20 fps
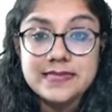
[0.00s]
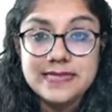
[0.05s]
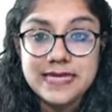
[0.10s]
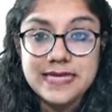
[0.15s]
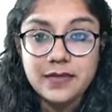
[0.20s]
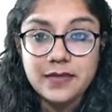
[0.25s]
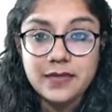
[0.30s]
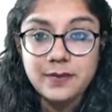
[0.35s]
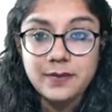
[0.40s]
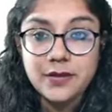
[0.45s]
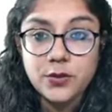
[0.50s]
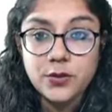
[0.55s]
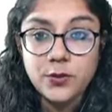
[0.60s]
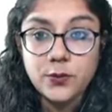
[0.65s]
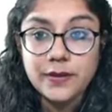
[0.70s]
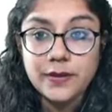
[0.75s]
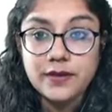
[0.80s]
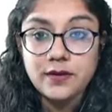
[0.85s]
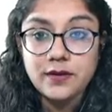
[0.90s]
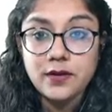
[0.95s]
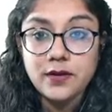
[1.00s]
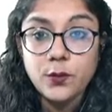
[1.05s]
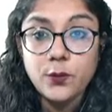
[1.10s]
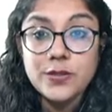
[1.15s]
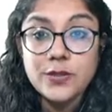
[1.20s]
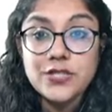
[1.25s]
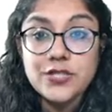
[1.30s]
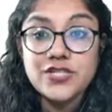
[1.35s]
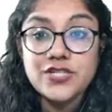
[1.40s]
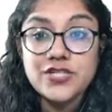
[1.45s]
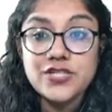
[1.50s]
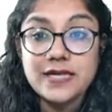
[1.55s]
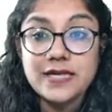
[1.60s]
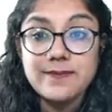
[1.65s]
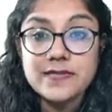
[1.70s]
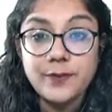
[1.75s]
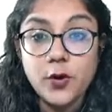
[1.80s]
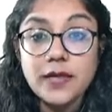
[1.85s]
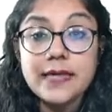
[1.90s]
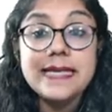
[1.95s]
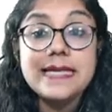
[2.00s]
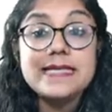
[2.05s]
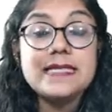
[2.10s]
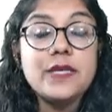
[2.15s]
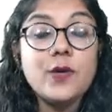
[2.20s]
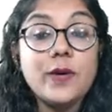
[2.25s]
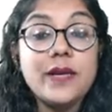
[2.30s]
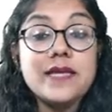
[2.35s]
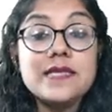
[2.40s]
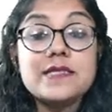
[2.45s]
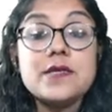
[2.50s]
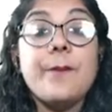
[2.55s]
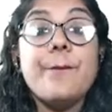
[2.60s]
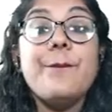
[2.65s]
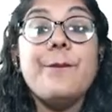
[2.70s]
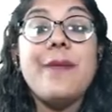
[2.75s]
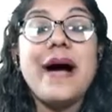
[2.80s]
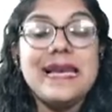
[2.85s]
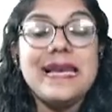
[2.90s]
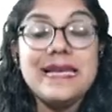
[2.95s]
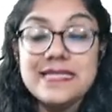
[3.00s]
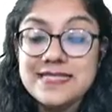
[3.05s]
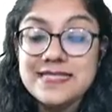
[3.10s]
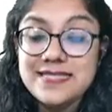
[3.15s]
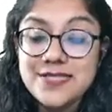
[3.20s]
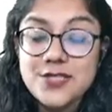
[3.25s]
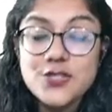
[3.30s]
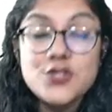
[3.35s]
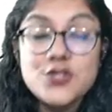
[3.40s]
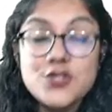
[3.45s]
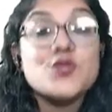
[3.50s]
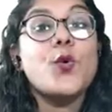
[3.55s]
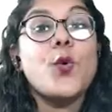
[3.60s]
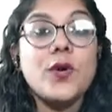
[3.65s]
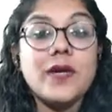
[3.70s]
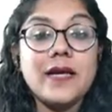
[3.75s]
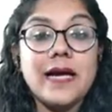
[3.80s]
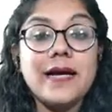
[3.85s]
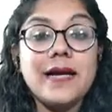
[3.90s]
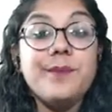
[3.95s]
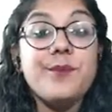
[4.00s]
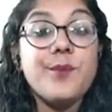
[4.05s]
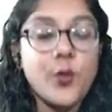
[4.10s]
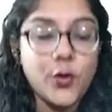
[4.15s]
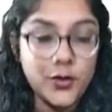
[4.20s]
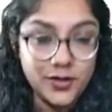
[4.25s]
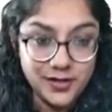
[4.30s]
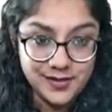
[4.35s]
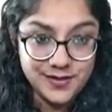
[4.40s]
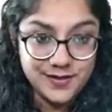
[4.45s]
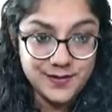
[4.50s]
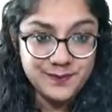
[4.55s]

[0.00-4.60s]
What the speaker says: over here which comes upon is the known as balance scorecard model.